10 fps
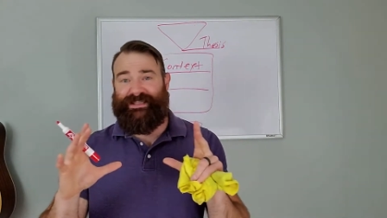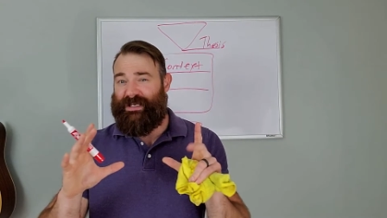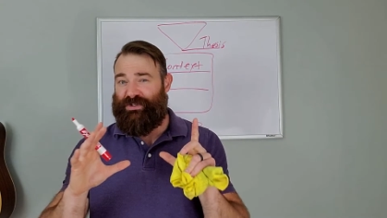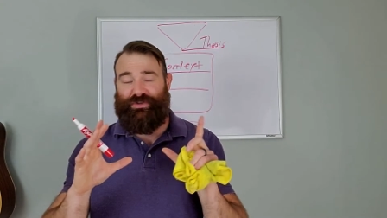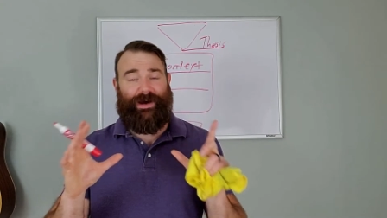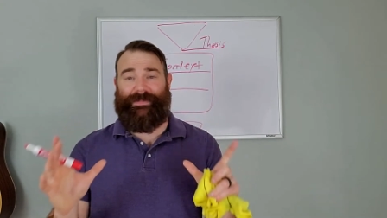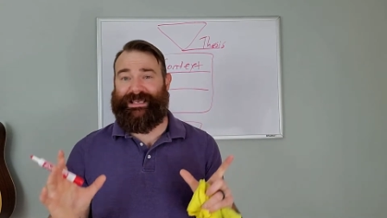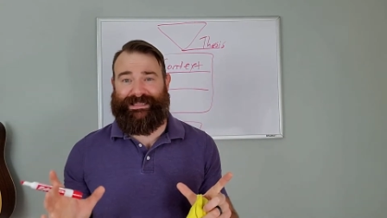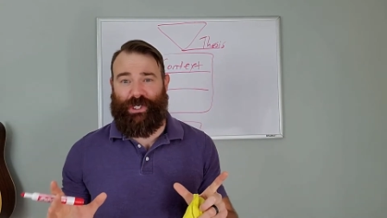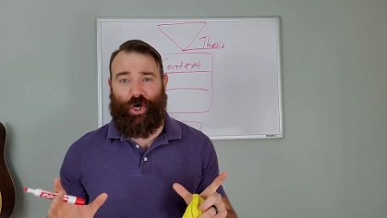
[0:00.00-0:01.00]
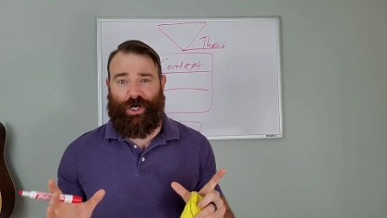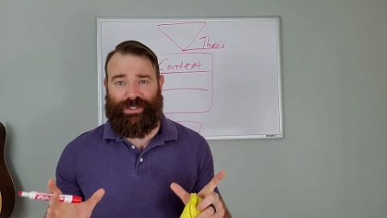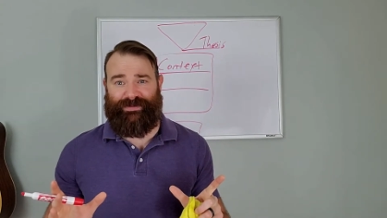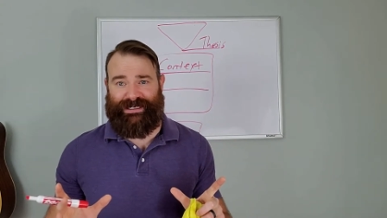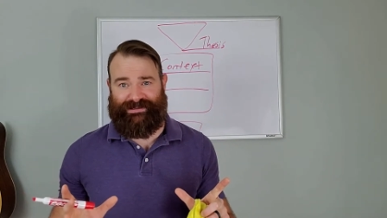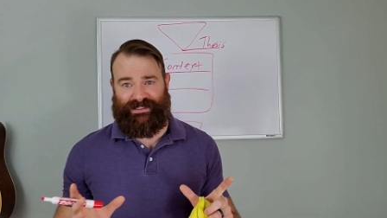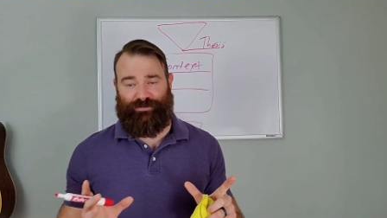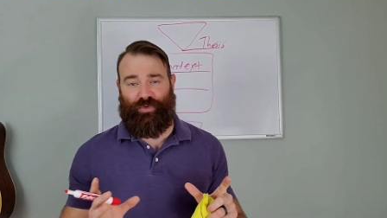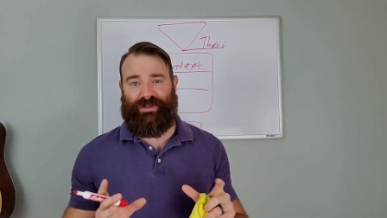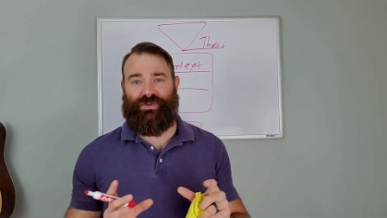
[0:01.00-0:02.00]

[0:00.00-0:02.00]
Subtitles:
You're not making the argument at this point.